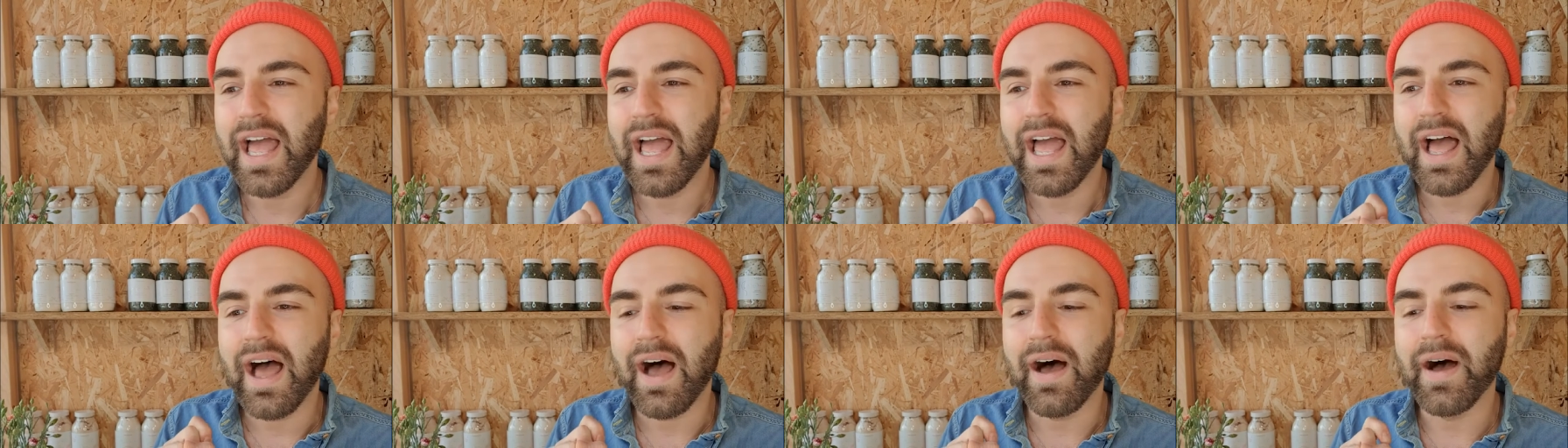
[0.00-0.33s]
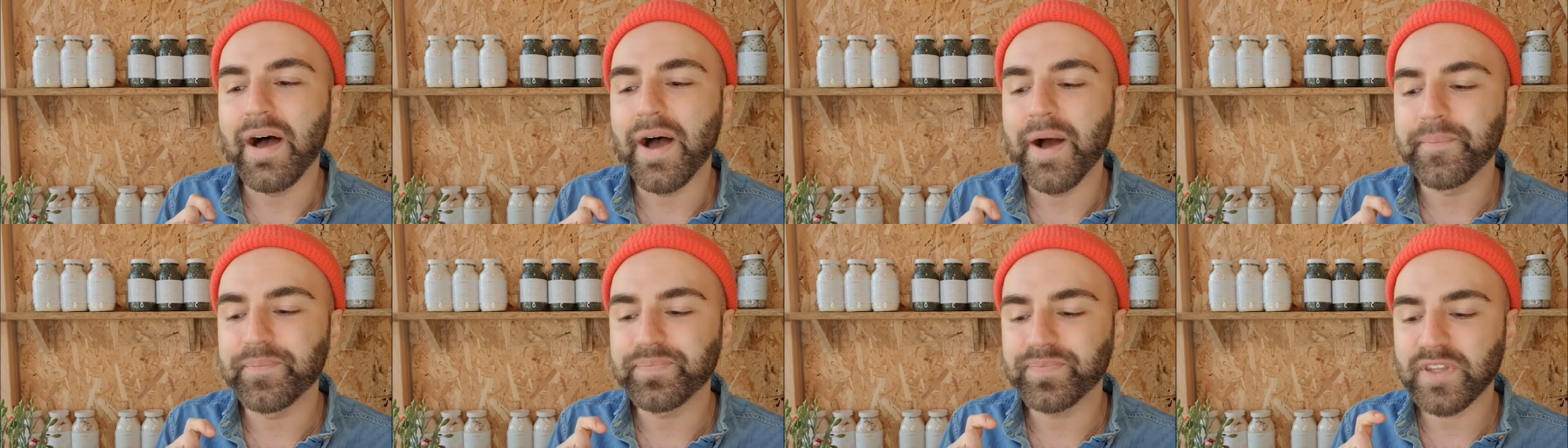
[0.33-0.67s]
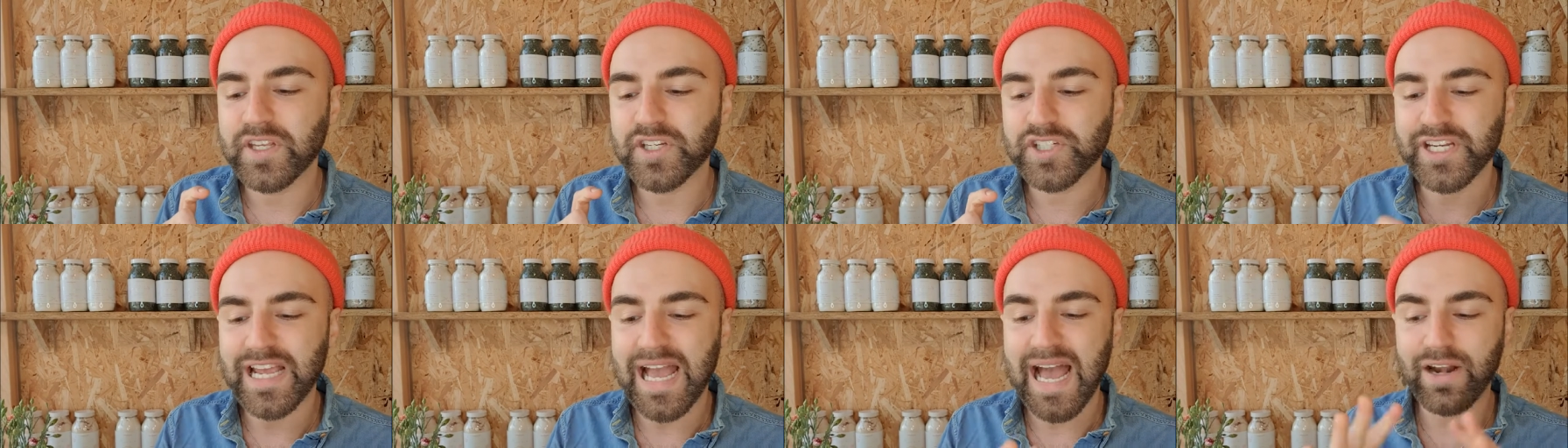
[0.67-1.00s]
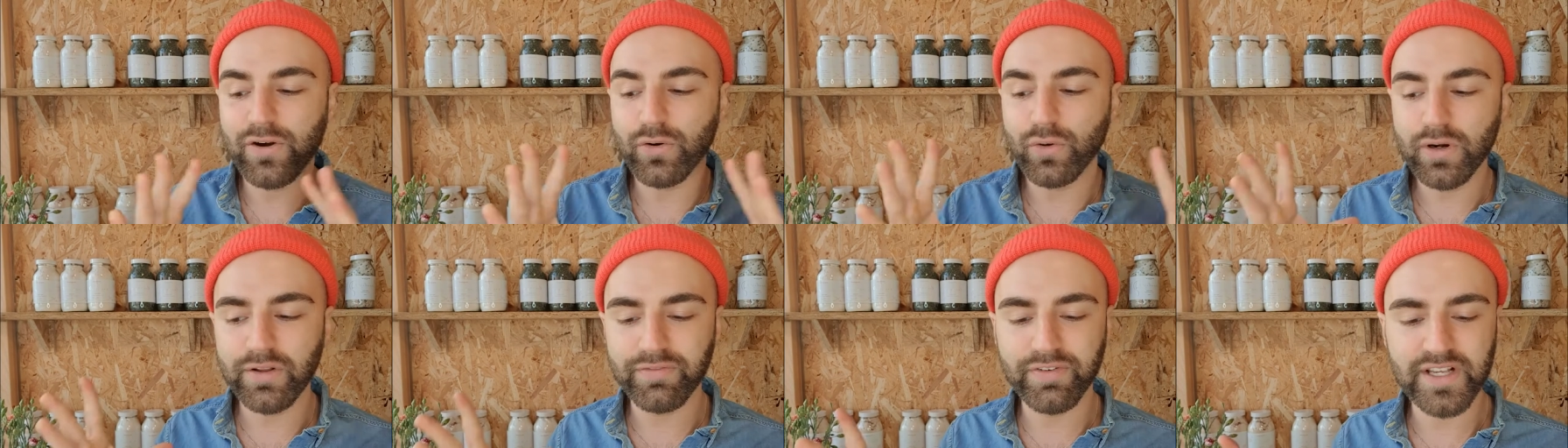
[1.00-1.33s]
um, she had
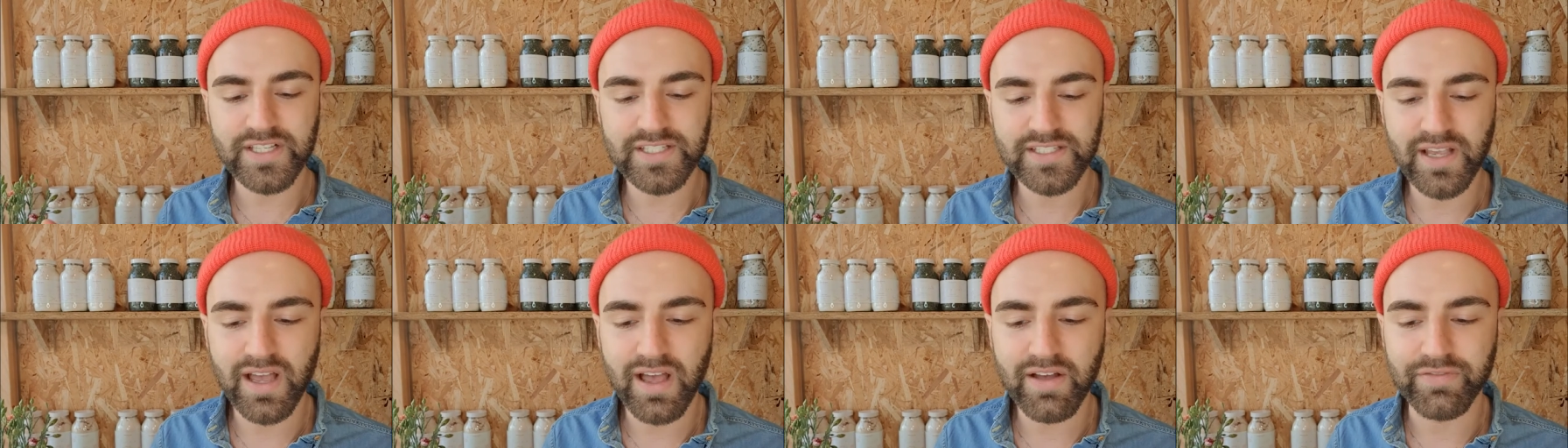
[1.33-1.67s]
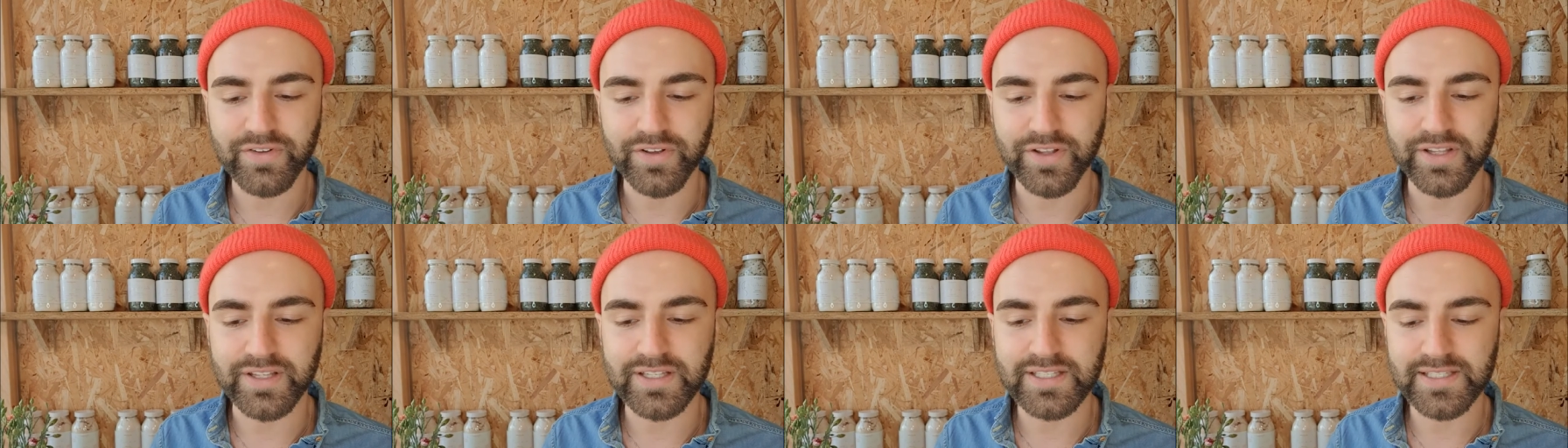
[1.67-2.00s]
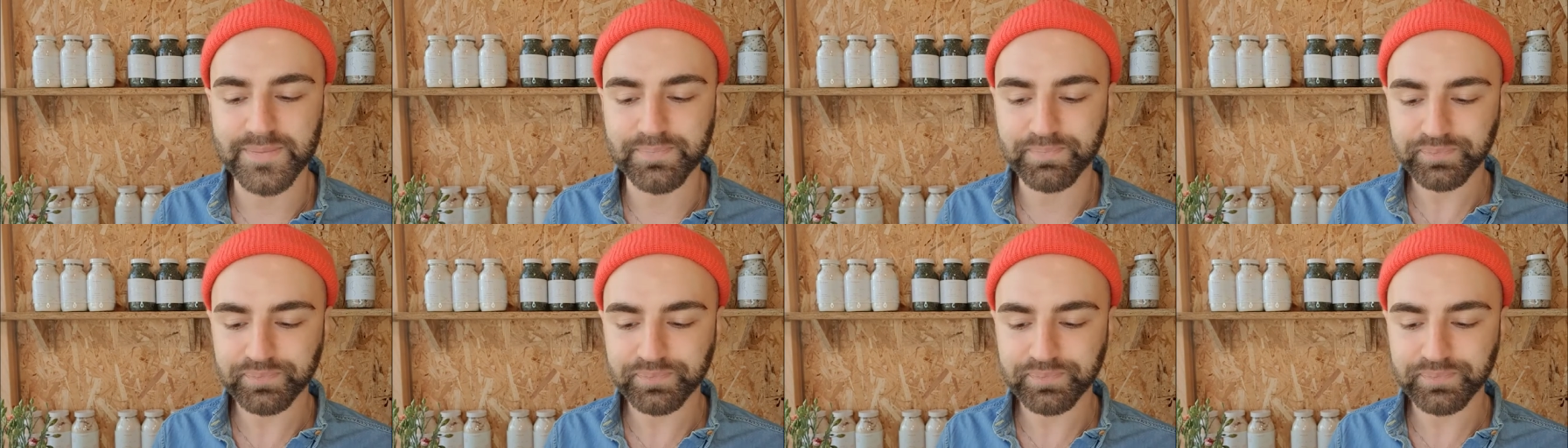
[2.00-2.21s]
all of her servants